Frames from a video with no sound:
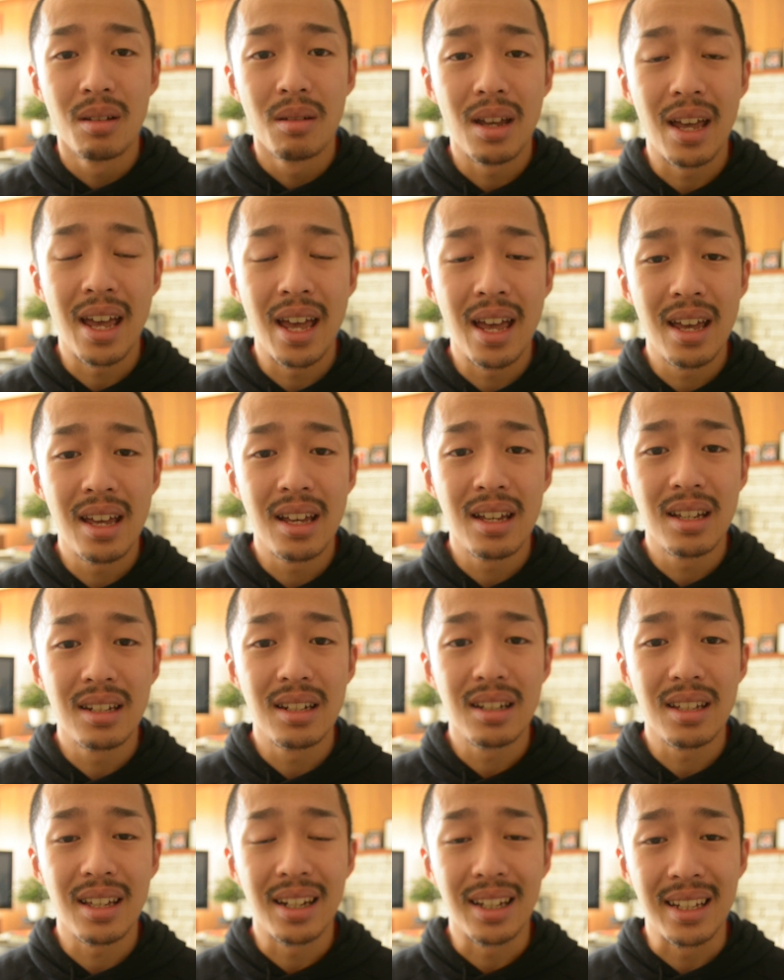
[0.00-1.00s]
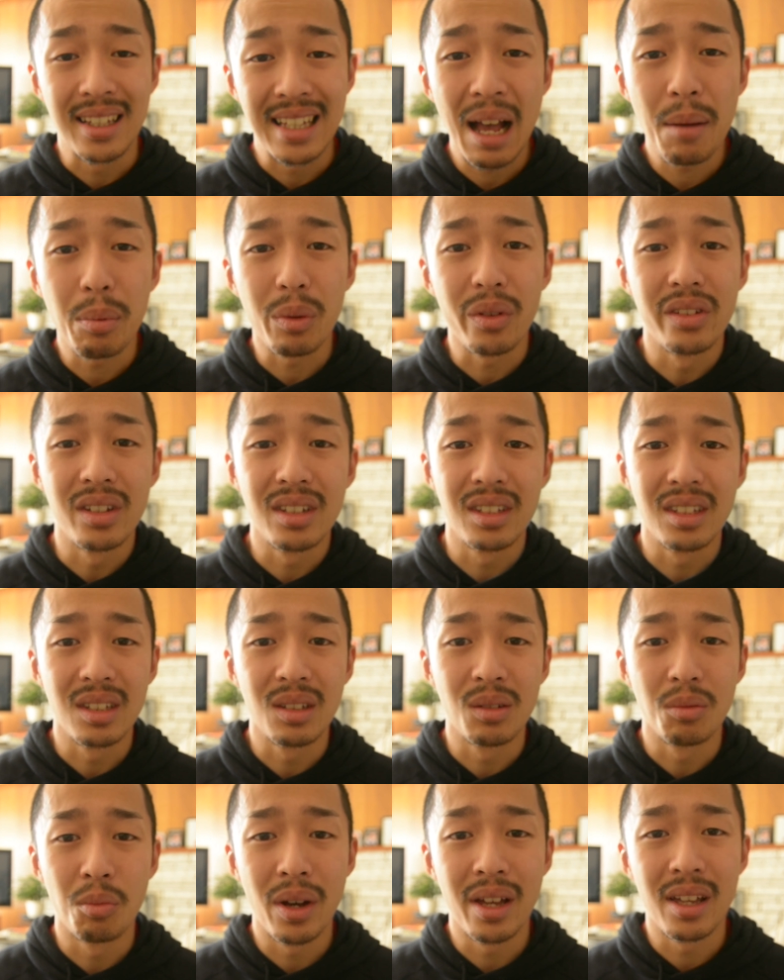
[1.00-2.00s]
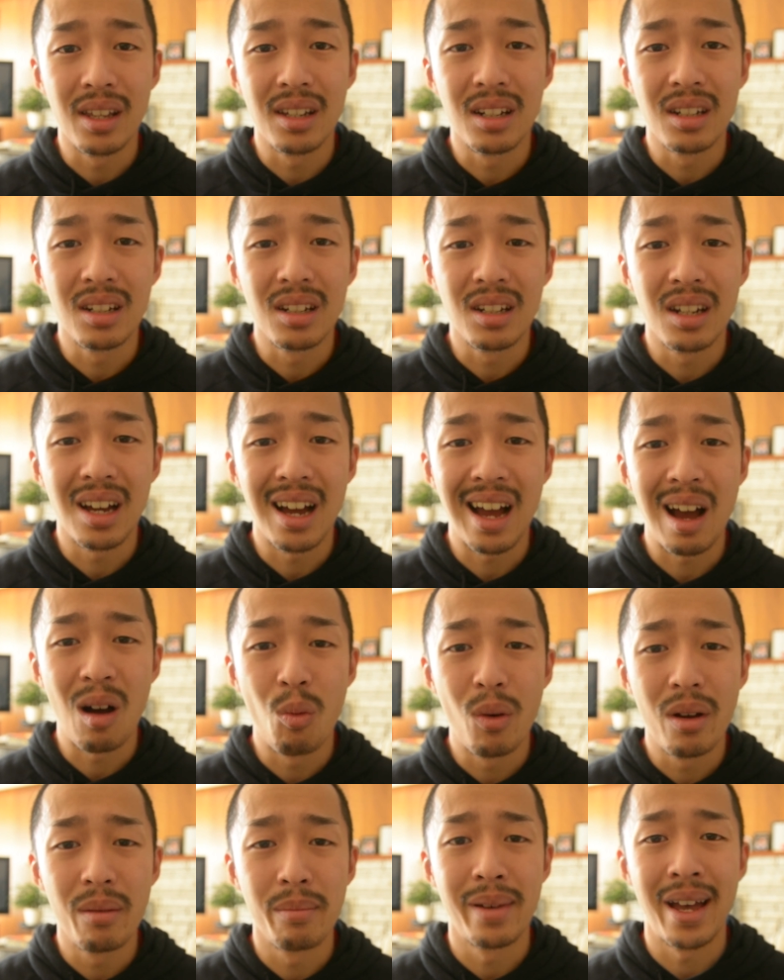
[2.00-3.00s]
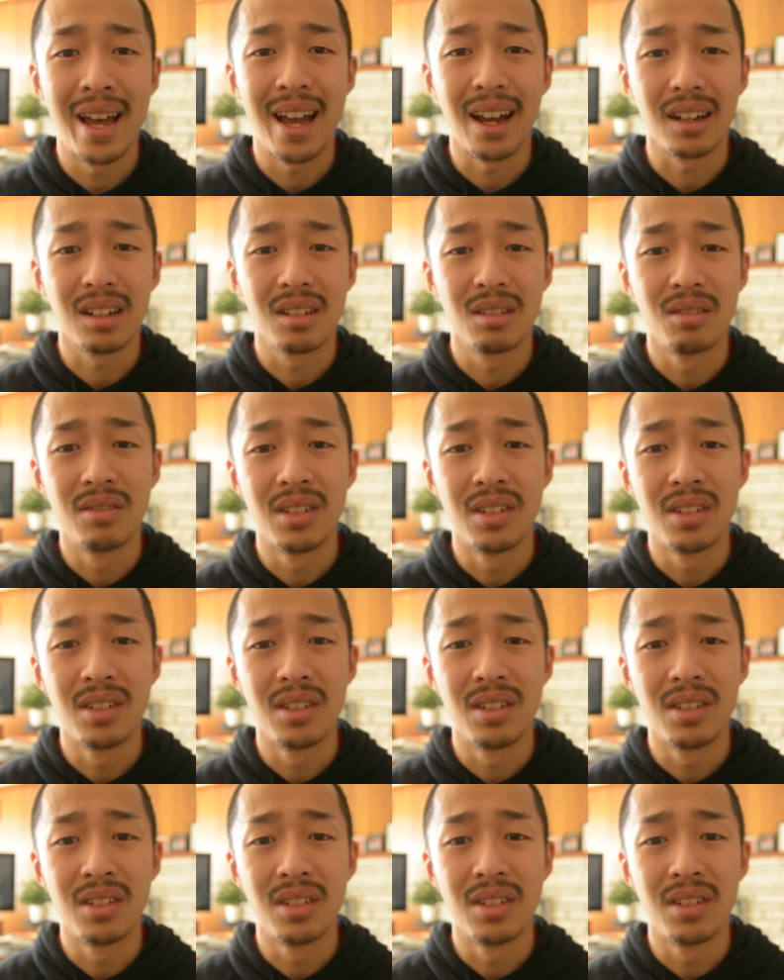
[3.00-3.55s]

And an example of this is when I went back to